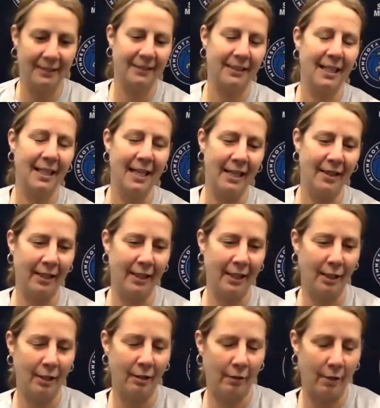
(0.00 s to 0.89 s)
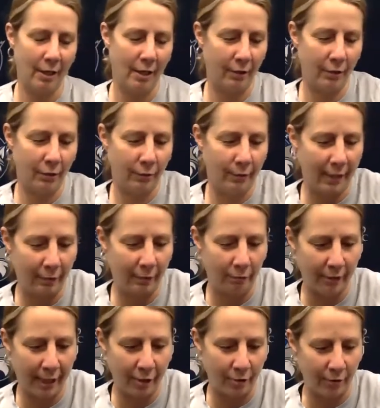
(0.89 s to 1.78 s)
Yeah, I think I correct
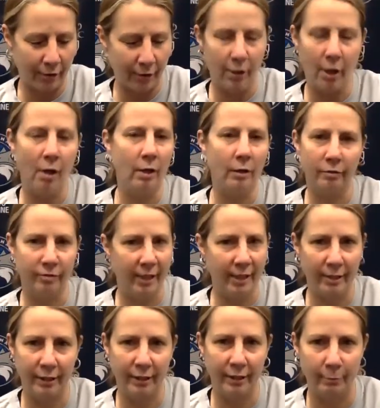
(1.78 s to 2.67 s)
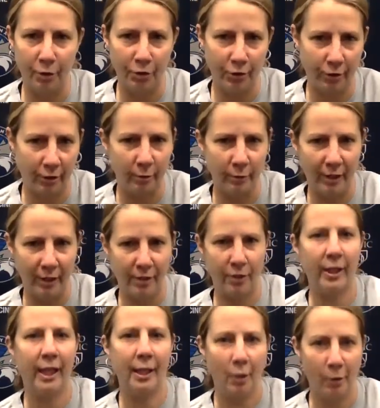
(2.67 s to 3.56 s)
Rachel. They're all afraid to come to Cheryl with it,
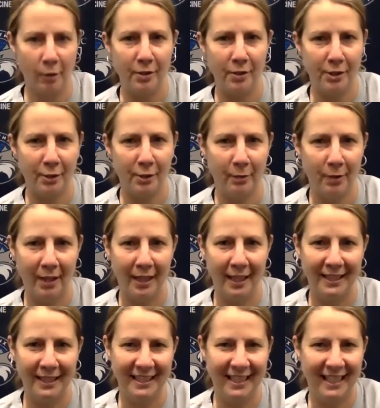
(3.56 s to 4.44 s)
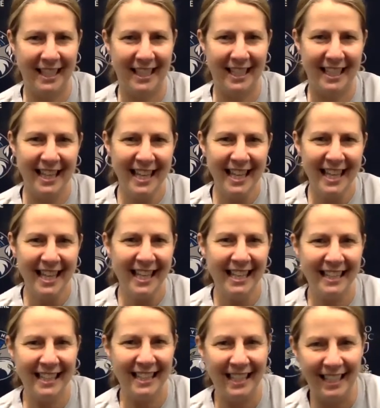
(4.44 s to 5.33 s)
so they go to Still.
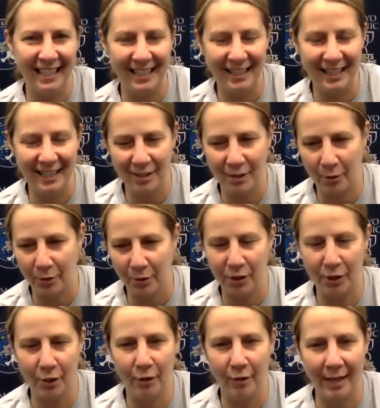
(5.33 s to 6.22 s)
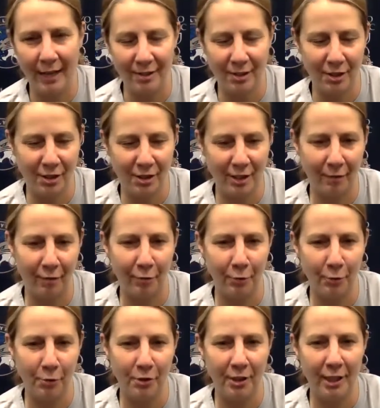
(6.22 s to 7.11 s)
And so Still has to sift
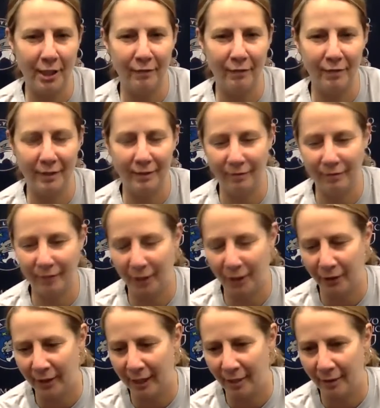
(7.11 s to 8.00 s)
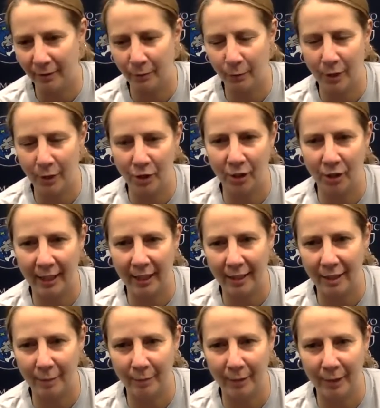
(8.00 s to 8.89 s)
through stuff and figure out what should
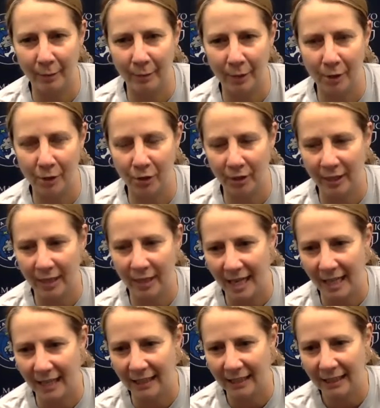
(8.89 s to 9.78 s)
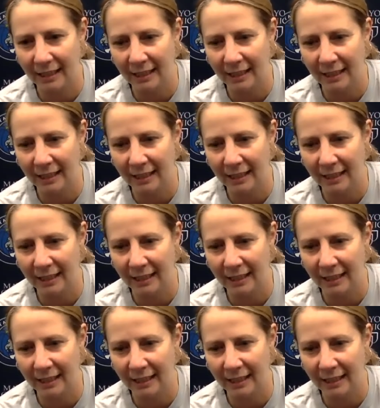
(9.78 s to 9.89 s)
get to me and what should not.